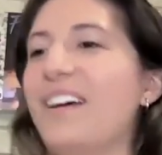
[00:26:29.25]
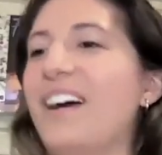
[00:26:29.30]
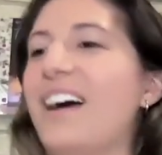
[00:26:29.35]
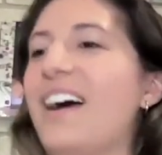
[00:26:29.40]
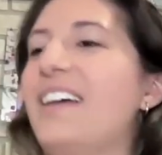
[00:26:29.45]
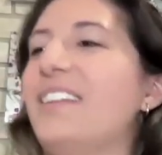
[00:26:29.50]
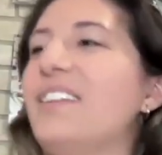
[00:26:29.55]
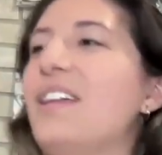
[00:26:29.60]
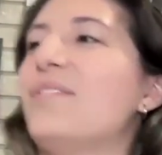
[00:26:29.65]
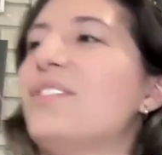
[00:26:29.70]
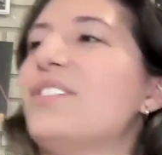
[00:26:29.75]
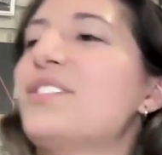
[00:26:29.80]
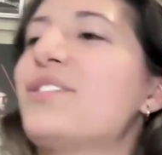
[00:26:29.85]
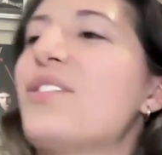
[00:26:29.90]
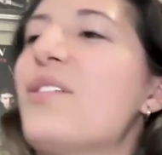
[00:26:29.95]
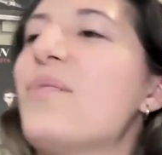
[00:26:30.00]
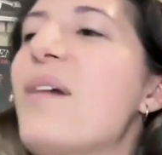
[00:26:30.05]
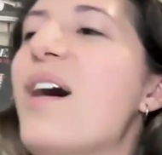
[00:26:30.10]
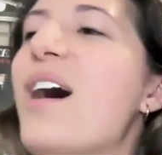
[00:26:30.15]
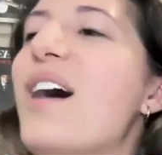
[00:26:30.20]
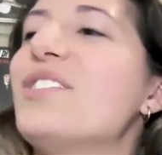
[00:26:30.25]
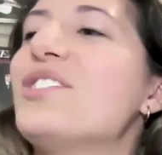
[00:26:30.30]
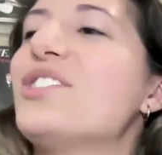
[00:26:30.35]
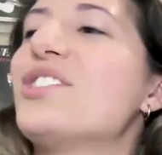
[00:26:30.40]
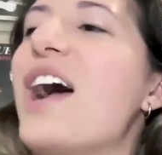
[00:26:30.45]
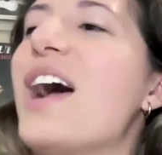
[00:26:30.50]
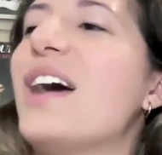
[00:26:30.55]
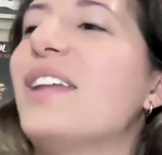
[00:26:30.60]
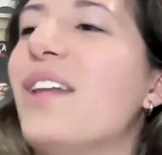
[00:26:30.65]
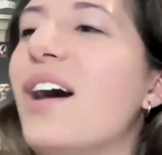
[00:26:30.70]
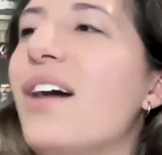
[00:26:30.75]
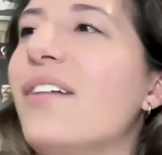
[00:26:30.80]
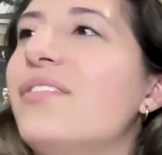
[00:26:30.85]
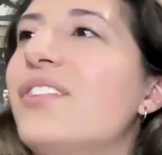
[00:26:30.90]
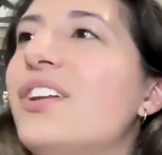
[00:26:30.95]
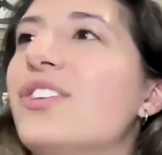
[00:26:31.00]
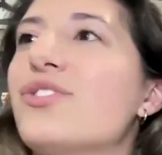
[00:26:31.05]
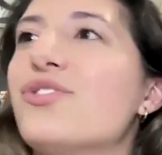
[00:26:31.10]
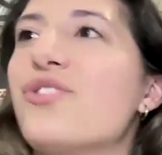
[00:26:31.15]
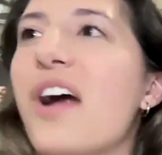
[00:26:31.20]
I love her so much. I love
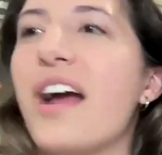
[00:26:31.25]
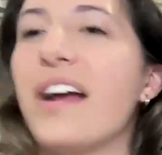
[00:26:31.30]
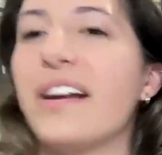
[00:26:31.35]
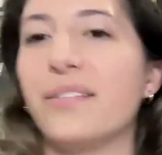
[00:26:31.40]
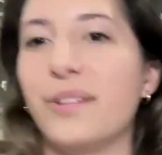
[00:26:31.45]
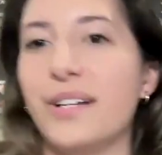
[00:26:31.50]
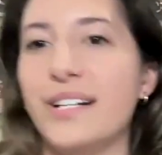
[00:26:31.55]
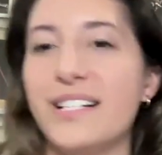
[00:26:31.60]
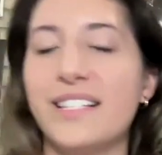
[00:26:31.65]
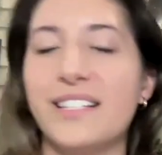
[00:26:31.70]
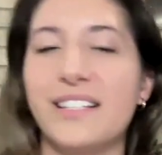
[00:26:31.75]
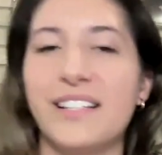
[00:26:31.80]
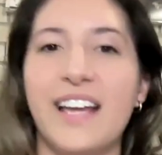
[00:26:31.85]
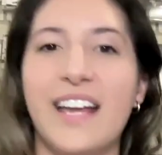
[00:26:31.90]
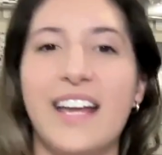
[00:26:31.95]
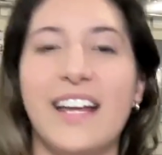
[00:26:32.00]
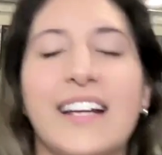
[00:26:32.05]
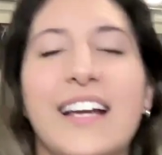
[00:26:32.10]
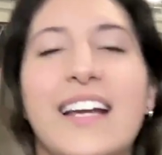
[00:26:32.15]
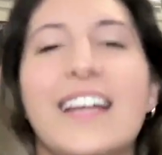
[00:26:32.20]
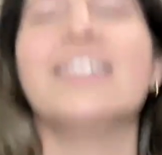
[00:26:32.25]
their dry Riesling.